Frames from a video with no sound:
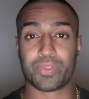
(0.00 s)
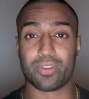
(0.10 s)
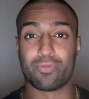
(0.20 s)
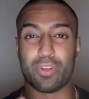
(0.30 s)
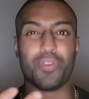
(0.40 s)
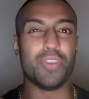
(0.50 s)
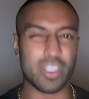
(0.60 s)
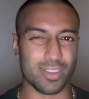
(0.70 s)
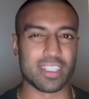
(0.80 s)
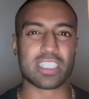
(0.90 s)

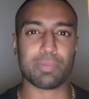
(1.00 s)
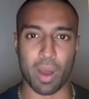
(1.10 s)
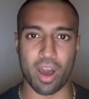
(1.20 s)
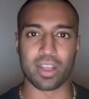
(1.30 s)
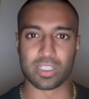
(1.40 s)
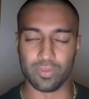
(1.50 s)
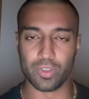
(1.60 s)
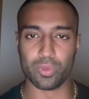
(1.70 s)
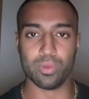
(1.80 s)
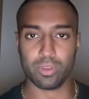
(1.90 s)
reveal this part of
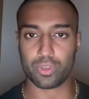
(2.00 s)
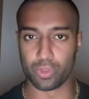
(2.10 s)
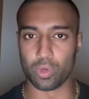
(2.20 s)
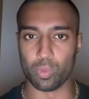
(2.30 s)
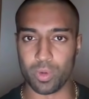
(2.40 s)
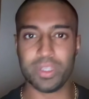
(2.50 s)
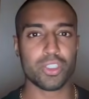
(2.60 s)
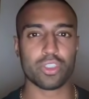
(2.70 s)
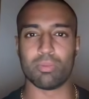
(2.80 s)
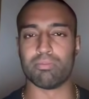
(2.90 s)
you to your woman.
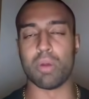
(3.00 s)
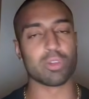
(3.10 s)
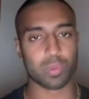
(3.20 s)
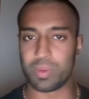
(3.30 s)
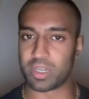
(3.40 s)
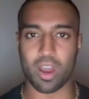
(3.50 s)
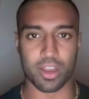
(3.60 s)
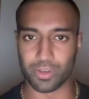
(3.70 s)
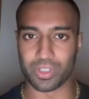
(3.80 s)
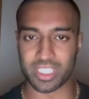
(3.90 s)
Most women
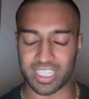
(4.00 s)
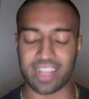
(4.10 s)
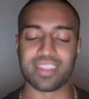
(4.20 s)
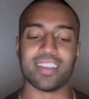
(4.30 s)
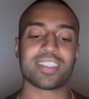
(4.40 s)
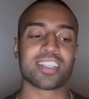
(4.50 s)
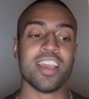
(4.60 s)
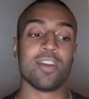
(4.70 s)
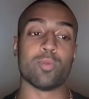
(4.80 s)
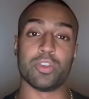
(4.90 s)
can't understand this.
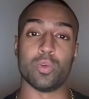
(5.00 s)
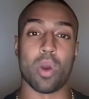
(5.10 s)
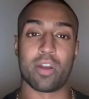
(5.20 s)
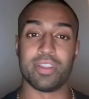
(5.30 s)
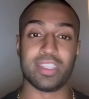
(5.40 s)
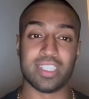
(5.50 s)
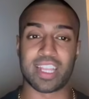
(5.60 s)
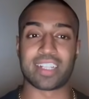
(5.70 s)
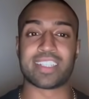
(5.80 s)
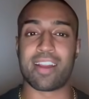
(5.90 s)
When you are in these
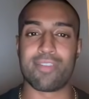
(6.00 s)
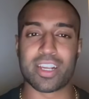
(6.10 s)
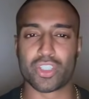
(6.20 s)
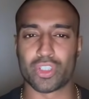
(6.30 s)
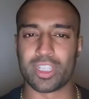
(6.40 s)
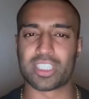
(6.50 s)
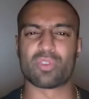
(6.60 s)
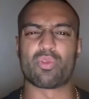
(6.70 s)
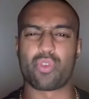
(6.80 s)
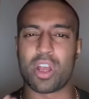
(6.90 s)
like
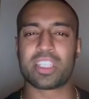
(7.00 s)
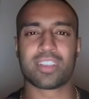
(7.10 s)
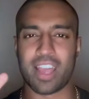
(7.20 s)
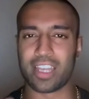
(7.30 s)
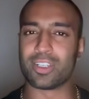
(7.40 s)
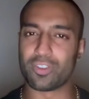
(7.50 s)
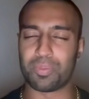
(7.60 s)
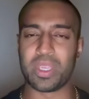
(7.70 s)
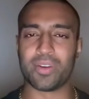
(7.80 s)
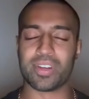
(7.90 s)
directionless rut kind of
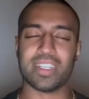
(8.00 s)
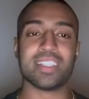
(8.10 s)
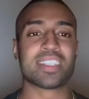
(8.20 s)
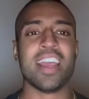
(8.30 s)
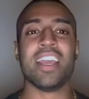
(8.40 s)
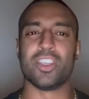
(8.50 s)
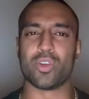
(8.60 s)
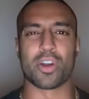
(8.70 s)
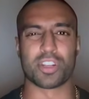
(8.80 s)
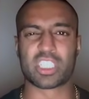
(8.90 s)
periods, you
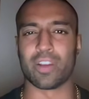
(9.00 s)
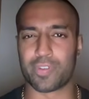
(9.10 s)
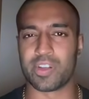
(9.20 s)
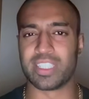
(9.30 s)
got to suffer in